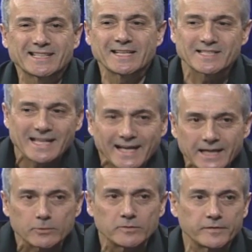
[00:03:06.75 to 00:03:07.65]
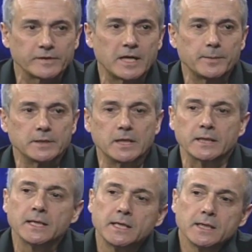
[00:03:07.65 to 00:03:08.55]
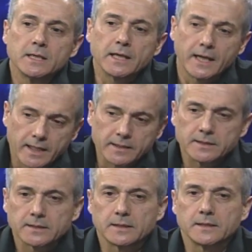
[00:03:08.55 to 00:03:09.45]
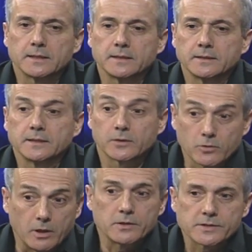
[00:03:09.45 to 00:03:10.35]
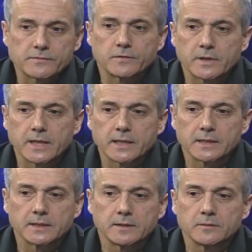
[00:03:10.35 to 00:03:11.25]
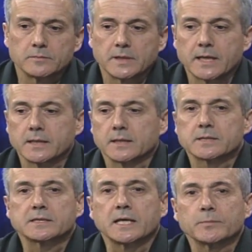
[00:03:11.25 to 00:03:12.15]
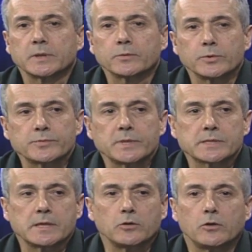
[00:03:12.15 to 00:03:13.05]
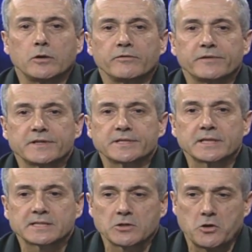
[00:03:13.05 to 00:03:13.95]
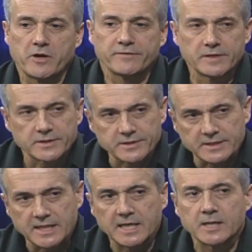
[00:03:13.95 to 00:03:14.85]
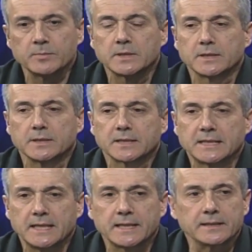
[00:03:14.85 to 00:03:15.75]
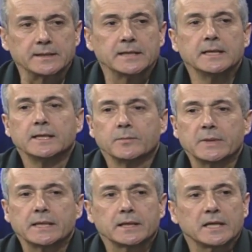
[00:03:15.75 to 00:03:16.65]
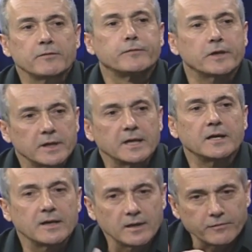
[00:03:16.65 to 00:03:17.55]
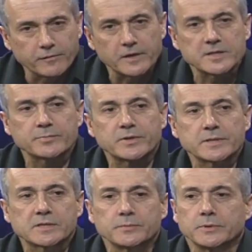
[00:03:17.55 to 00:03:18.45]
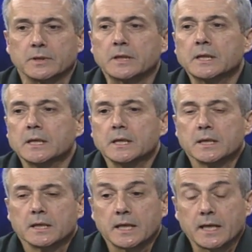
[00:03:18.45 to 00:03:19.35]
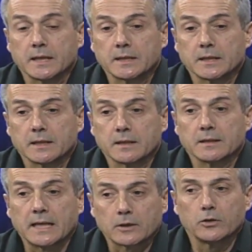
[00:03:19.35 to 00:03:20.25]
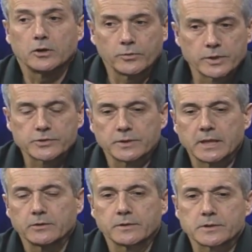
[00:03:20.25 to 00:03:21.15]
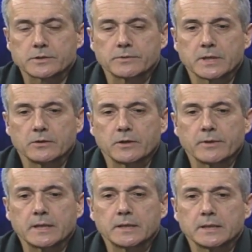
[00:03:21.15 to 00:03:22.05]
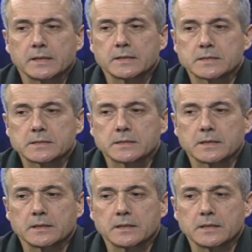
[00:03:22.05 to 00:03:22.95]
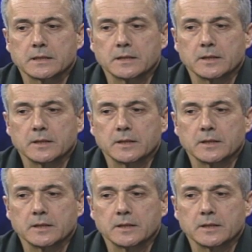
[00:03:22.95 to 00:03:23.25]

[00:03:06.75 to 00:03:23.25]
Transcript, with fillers: It is that kind of a phenomenon. And uh, it calls for a, uh, a statement, which means a law of physics of the same uh, kind. So let's, let's give this statement. A, a first principle. And uh, that law, which you had on the screen already, is uh, the...